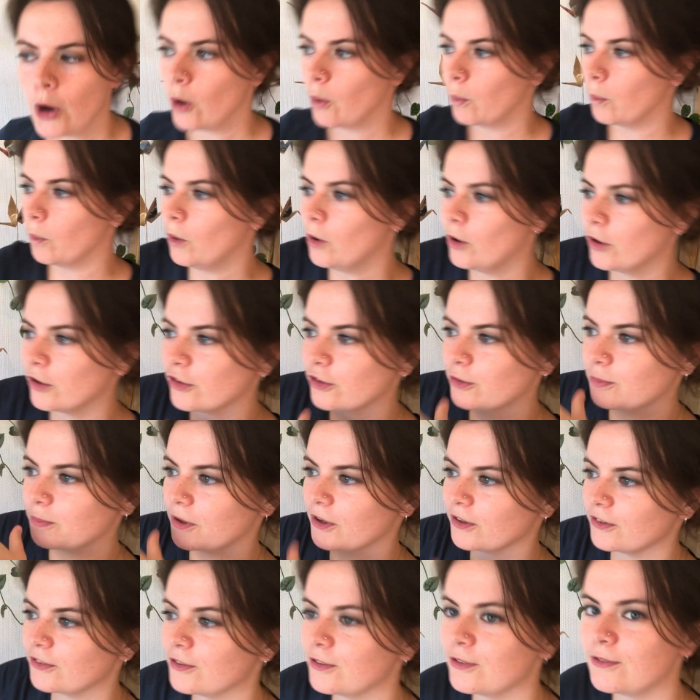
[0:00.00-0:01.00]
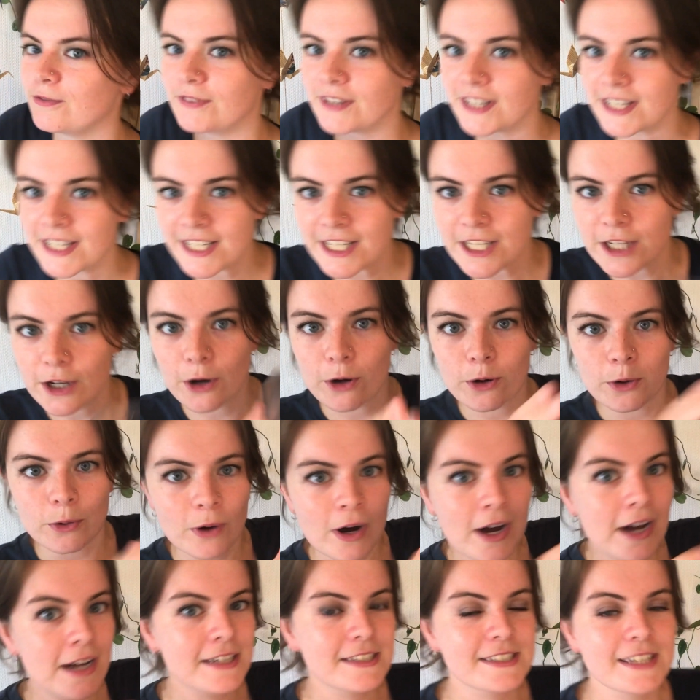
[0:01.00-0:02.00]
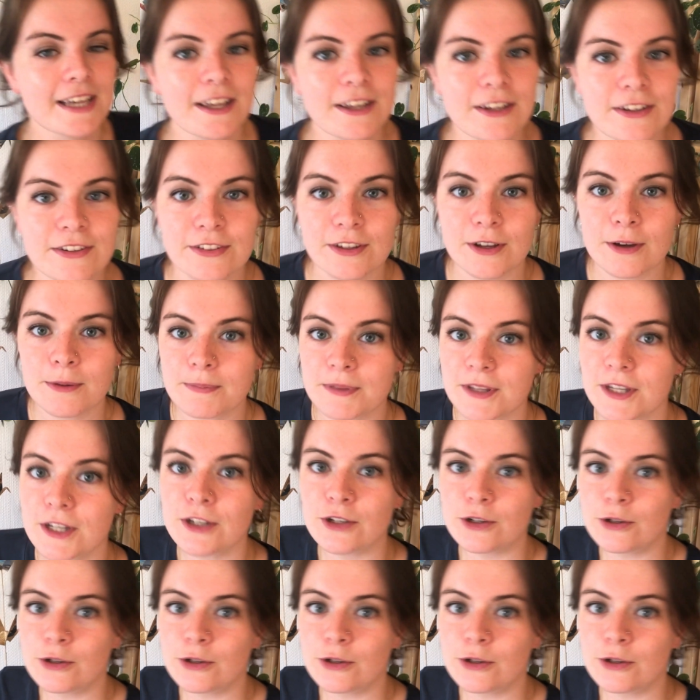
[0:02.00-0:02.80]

Water-sponsored video. Tell you something,